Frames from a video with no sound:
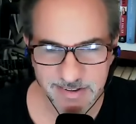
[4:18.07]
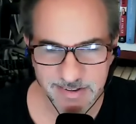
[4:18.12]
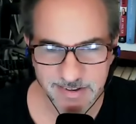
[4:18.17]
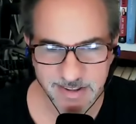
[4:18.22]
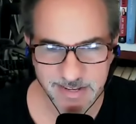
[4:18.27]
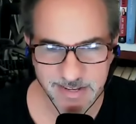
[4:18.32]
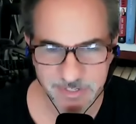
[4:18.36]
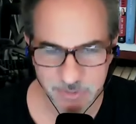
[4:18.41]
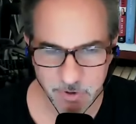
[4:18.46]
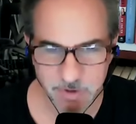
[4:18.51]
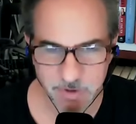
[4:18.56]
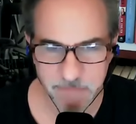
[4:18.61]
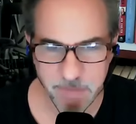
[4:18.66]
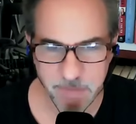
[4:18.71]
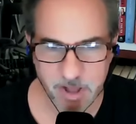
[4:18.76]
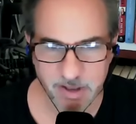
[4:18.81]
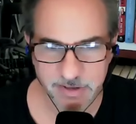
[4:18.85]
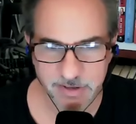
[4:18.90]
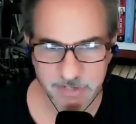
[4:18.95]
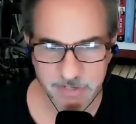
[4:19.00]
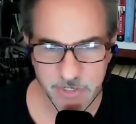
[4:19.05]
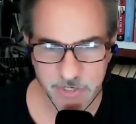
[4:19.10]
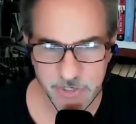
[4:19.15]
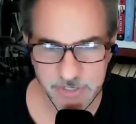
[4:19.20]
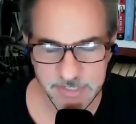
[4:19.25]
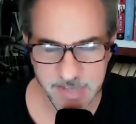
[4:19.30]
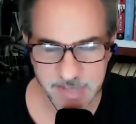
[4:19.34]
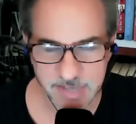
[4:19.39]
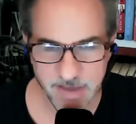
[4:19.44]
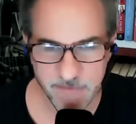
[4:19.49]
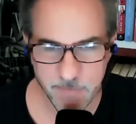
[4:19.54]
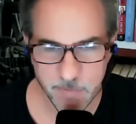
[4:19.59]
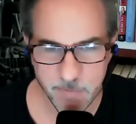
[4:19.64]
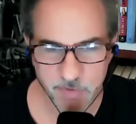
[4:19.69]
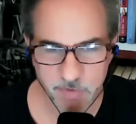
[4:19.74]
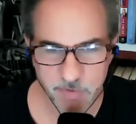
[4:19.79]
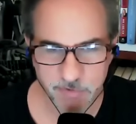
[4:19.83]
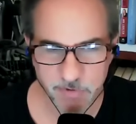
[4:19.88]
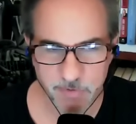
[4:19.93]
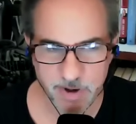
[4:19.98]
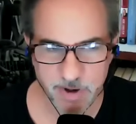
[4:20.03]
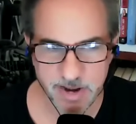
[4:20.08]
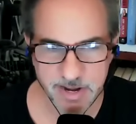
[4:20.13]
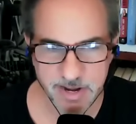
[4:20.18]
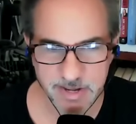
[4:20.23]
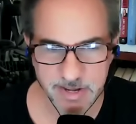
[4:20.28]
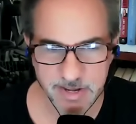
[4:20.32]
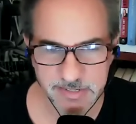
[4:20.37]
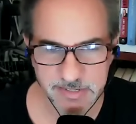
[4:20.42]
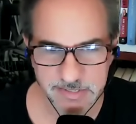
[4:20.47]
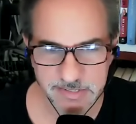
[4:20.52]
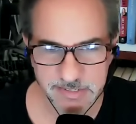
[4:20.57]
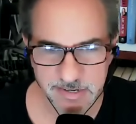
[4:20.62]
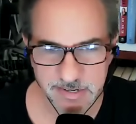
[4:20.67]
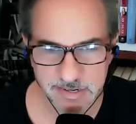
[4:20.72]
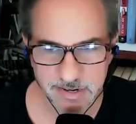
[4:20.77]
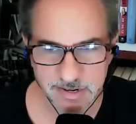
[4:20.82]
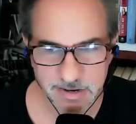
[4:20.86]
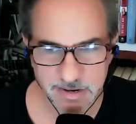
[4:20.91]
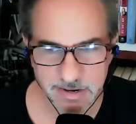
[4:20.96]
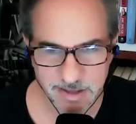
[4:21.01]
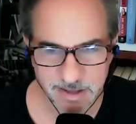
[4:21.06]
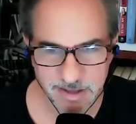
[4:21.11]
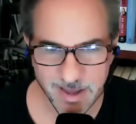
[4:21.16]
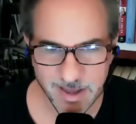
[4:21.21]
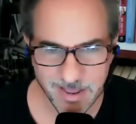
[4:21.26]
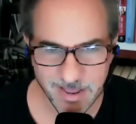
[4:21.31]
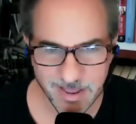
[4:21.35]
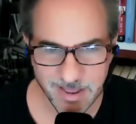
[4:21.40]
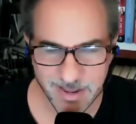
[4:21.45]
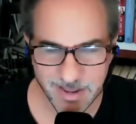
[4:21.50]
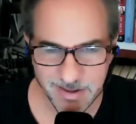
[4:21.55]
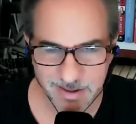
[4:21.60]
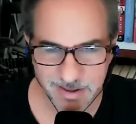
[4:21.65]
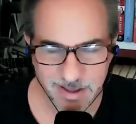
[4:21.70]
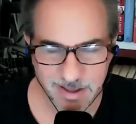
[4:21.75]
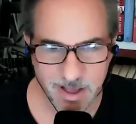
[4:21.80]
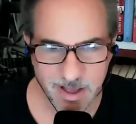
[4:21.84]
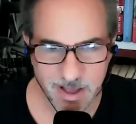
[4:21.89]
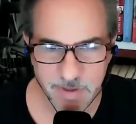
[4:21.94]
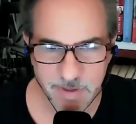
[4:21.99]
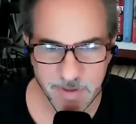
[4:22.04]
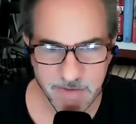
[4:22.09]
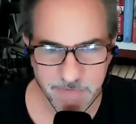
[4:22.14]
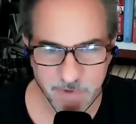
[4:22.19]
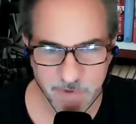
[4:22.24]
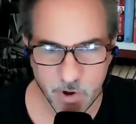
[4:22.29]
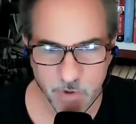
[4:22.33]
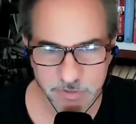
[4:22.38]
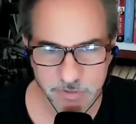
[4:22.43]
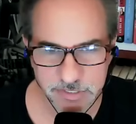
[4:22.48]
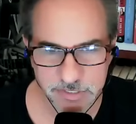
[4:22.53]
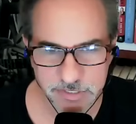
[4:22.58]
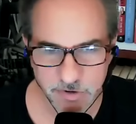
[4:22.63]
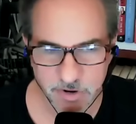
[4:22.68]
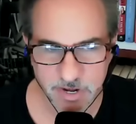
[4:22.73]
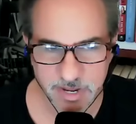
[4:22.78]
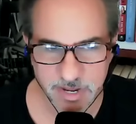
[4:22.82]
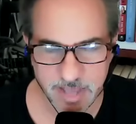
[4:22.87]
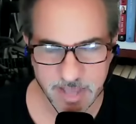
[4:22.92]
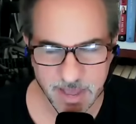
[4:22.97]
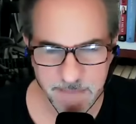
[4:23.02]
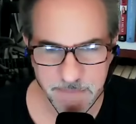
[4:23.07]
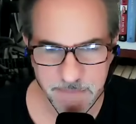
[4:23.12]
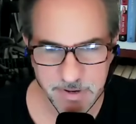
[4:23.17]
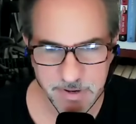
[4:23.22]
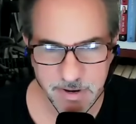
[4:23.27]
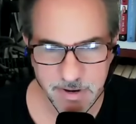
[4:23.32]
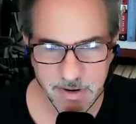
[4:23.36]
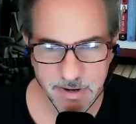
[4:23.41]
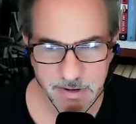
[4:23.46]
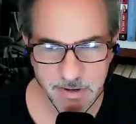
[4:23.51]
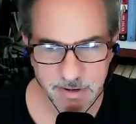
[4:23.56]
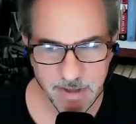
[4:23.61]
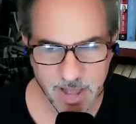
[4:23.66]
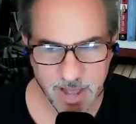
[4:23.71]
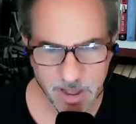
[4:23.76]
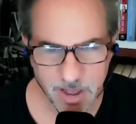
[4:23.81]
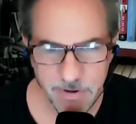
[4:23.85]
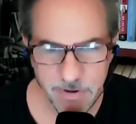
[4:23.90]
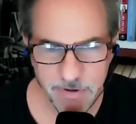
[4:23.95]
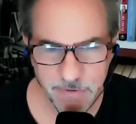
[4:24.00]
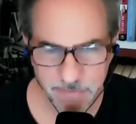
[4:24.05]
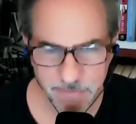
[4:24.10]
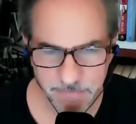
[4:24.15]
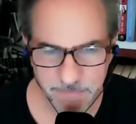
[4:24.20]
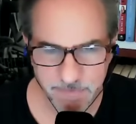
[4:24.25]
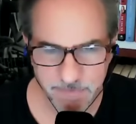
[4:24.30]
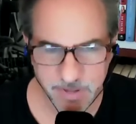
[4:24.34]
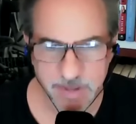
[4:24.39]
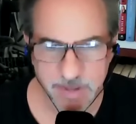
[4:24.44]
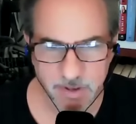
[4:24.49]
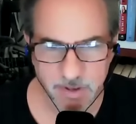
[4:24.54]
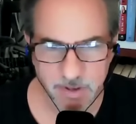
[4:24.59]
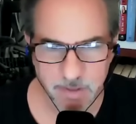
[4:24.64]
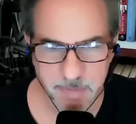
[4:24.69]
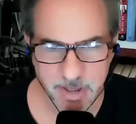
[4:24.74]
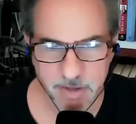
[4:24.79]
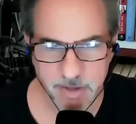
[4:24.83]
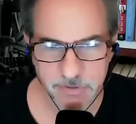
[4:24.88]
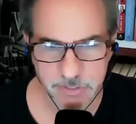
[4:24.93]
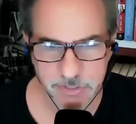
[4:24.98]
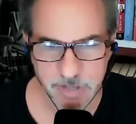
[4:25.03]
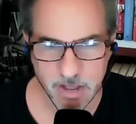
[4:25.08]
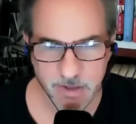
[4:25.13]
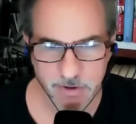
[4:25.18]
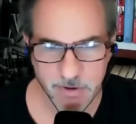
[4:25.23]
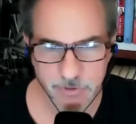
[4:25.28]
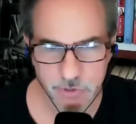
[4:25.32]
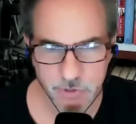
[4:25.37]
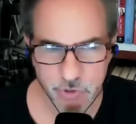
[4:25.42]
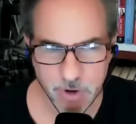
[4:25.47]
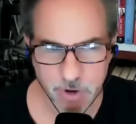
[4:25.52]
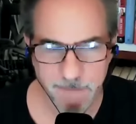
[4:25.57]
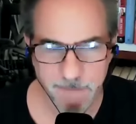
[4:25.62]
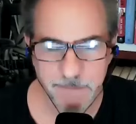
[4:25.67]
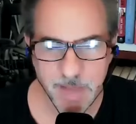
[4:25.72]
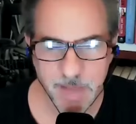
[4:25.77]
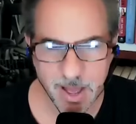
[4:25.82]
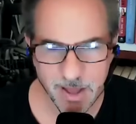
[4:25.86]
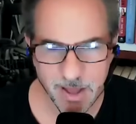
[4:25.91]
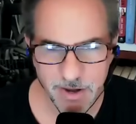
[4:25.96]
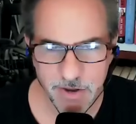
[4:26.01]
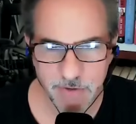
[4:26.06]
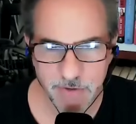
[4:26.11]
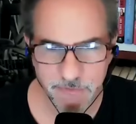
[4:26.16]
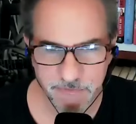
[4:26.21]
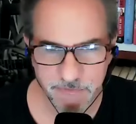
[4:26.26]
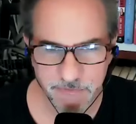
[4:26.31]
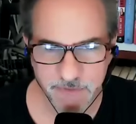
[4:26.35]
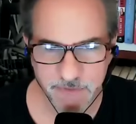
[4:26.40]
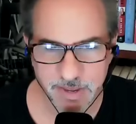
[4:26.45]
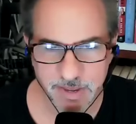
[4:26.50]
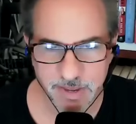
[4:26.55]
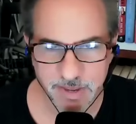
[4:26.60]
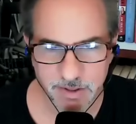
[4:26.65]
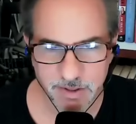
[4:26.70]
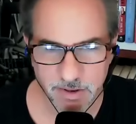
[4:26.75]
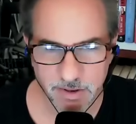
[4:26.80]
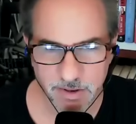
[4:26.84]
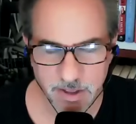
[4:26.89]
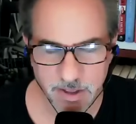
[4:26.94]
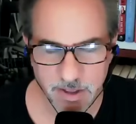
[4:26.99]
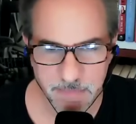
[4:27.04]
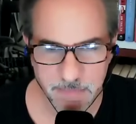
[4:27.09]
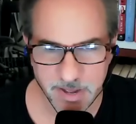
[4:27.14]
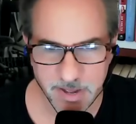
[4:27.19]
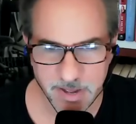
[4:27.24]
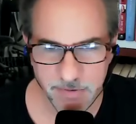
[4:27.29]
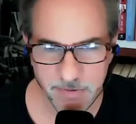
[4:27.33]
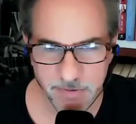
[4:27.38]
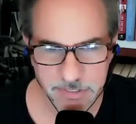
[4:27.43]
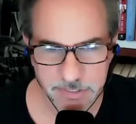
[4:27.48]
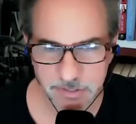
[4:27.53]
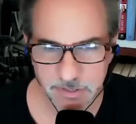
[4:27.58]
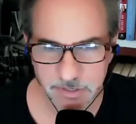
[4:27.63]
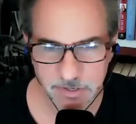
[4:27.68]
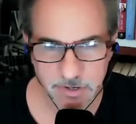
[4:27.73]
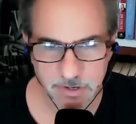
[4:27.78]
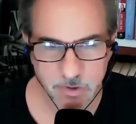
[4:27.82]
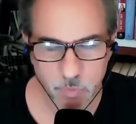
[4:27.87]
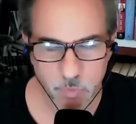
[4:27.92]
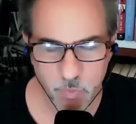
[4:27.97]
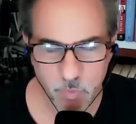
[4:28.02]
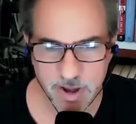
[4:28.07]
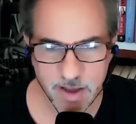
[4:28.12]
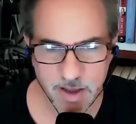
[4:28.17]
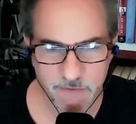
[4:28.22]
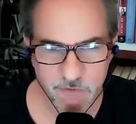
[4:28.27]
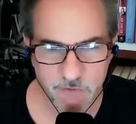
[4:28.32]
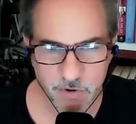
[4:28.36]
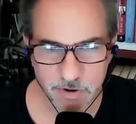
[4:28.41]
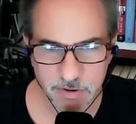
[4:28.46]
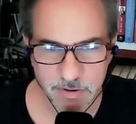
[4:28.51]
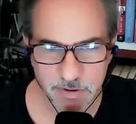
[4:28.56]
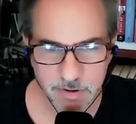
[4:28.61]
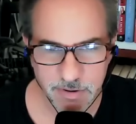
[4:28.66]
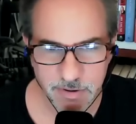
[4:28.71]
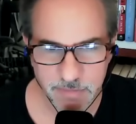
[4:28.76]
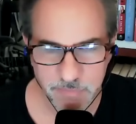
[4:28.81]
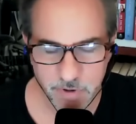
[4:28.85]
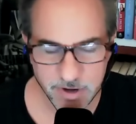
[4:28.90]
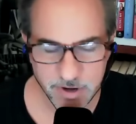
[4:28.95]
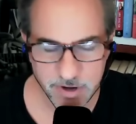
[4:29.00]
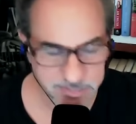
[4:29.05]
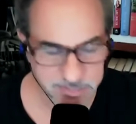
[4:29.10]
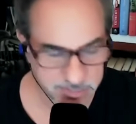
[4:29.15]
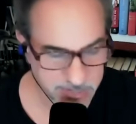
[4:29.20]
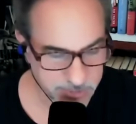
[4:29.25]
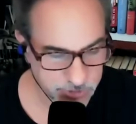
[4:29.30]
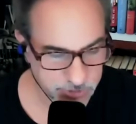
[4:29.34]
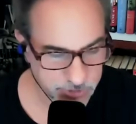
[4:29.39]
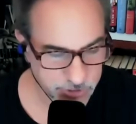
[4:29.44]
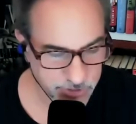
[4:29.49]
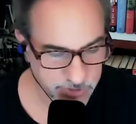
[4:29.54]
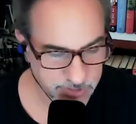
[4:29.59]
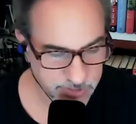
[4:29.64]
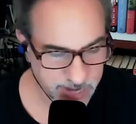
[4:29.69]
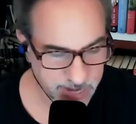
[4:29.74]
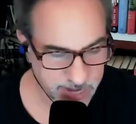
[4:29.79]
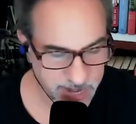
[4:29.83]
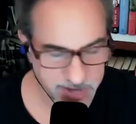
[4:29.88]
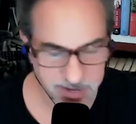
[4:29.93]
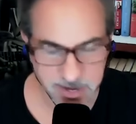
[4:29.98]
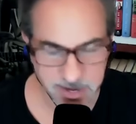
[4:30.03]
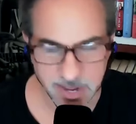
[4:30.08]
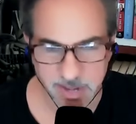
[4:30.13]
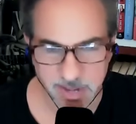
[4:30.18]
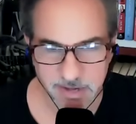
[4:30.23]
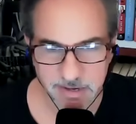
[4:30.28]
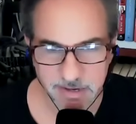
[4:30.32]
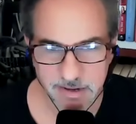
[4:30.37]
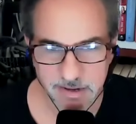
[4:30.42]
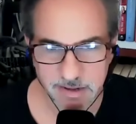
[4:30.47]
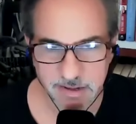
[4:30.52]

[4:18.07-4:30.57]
Like certain politicians have approval ratings. Not like how many votes they're going to get, but how do you feel about Donald Trump? How do you feel about whatever presidential candidate?